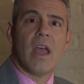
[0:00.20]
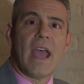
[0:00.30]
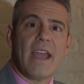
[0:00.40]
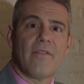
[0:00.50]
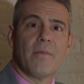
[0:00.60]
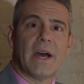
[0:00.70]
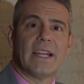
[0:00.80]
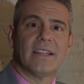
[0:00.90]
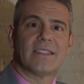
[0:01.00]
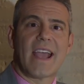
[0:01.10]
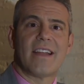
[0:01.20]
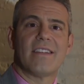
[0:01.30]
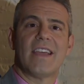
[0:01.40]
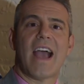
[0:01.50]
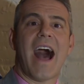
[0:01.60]
Hey everybody, it's
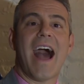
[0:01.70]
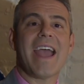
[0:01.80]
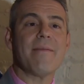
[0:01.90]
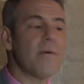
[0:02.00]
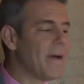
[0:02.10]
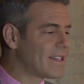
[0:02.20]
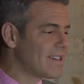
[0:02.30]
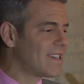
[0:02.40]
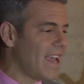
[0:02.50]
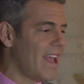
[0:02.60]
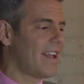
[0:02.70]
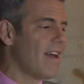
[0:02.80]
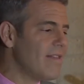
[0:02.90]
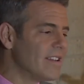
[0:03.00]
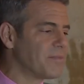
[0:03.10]
Andy. I am about to
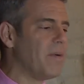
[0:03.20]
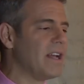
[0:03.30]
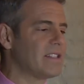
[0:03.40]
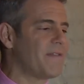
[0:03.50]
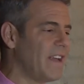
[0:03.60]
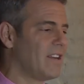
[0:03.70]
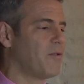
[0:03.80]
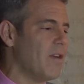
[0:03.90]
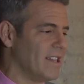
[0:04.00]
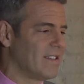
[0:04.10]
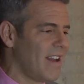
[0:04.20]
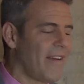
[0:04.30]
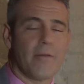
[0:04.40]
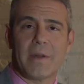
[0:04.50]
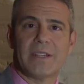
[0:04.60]
take this BuzzFeed quiz that
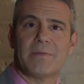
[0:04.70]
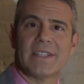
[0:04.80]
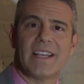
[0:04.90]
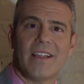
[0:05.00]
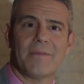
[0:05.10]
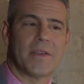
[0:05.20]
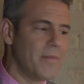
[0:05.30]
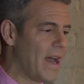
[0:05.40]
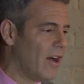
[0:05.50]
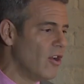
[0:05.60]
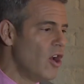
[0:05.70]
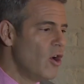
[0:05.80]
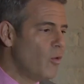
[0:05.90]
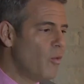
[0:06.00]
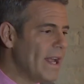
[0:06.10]
everybody's been telling me about.
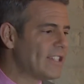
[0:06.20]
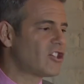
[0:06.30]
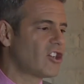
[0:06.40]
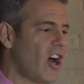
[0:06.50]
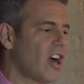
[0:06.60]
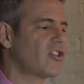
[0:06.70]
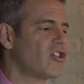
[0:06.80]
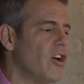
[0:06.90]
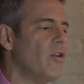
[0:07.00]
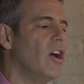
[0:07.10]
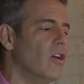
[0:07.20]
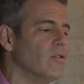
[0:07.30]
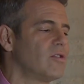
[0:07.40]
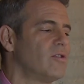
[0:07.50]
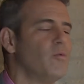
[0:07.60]
Which talk show
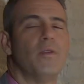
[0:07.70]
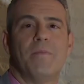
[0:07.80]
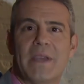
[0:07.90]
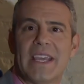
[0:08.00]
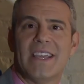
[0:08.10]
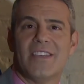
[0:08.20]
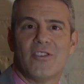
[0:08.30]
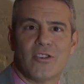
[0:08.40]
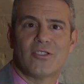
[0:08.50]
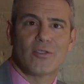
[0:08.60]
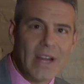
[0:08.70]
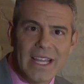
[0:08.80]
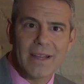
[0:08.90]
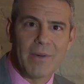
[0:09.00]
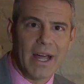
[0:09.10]
host would be your
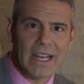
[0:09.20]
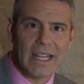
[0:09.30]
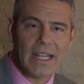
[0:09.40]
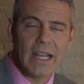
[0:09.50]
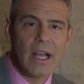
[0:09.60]
drinking buddy?